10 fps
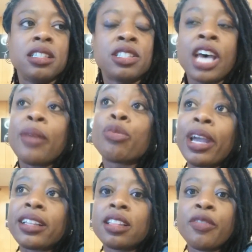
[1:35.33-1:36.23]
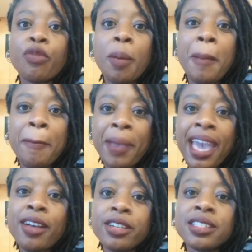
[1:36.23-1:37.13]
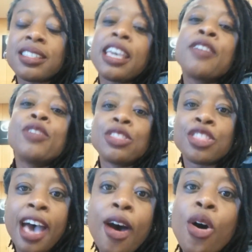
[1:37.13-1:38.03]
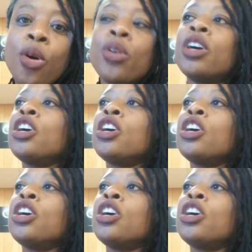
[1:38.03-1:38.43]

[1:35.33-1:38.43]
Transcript: directly from my parents, even though,